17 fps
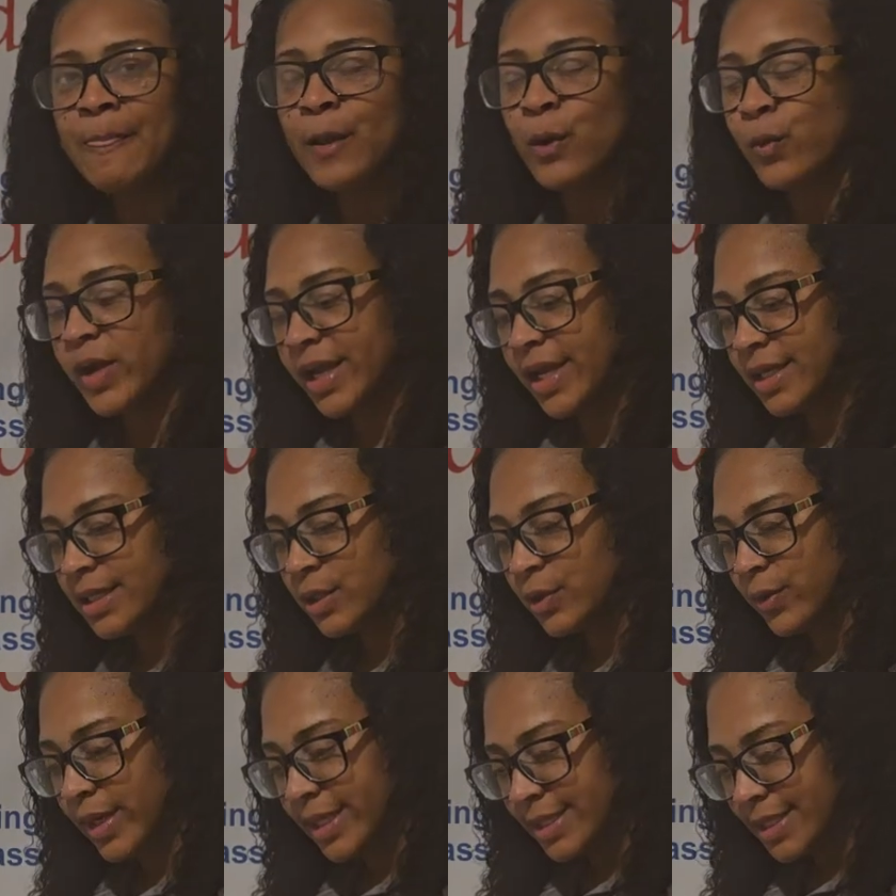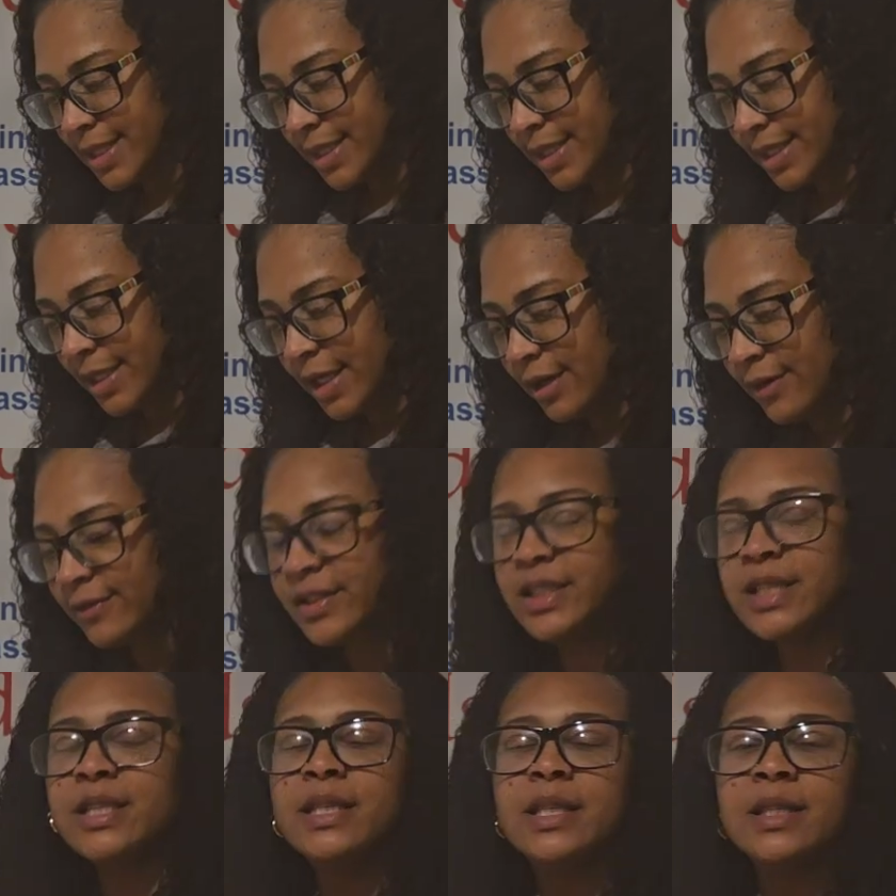We can squeeze it enough
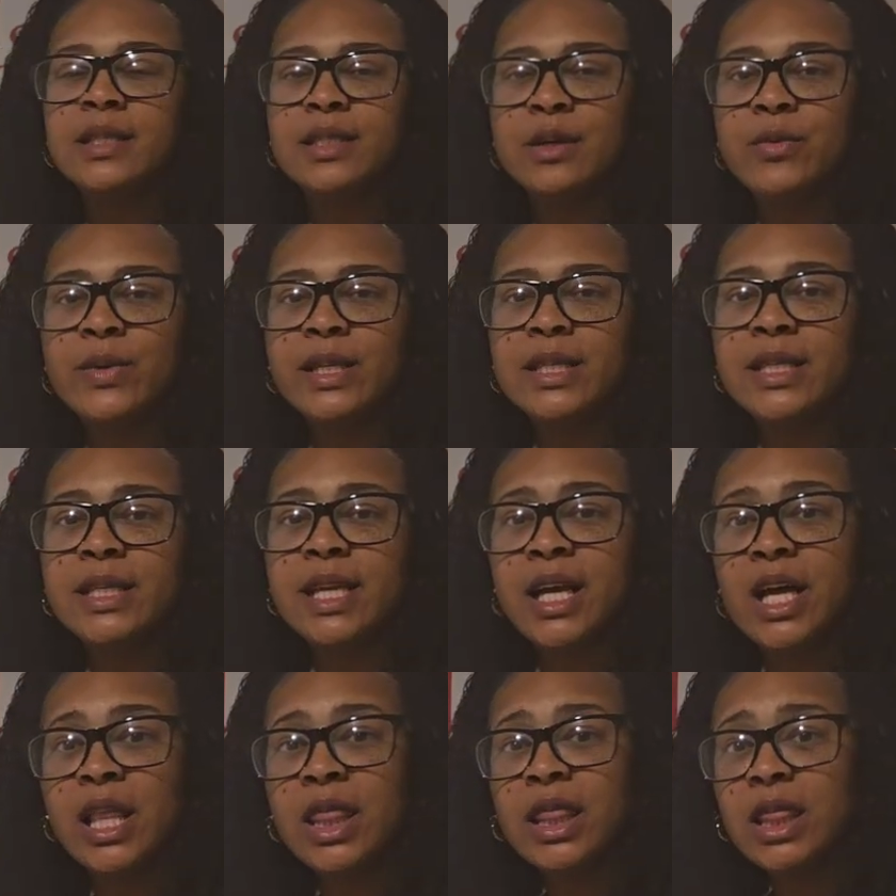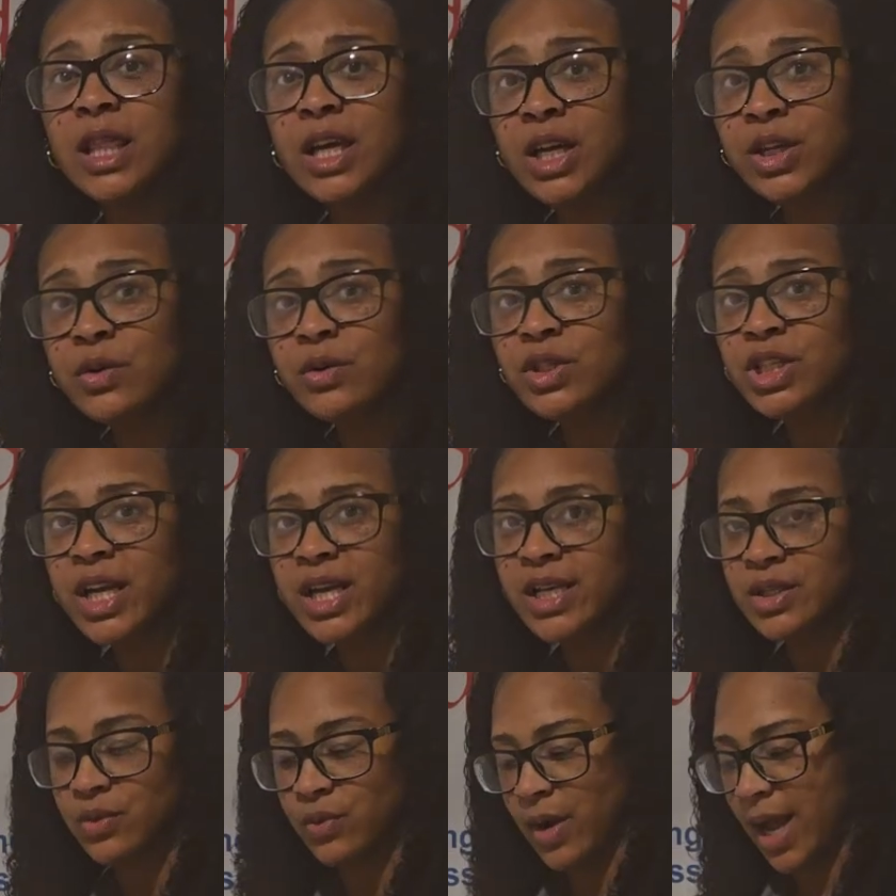just until we see a little
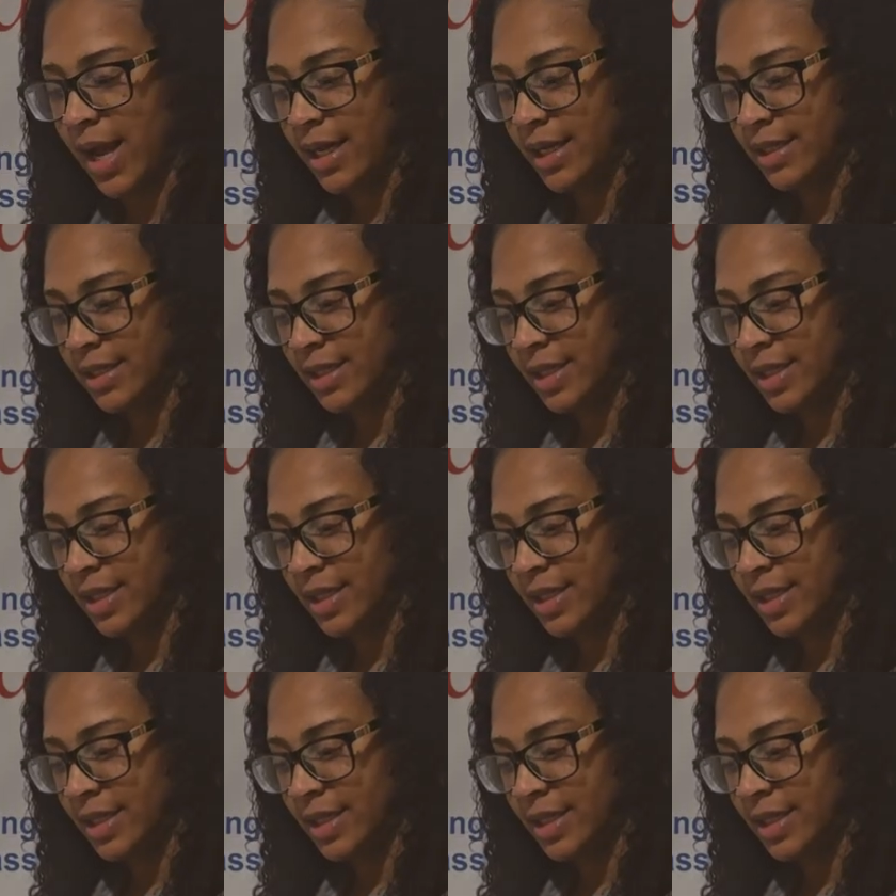chest rise.